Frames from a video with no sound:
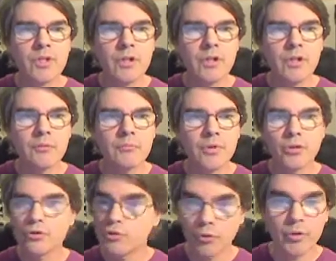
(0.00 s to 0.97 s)
Their
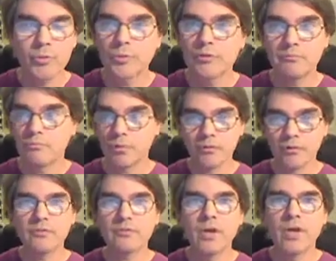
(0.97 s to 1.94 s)
jewelry was
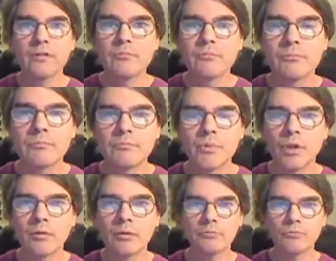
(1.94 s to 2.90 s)
perfectly fine
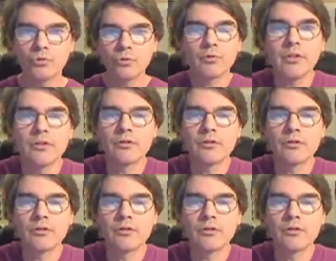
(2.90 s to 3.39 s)
jewelry.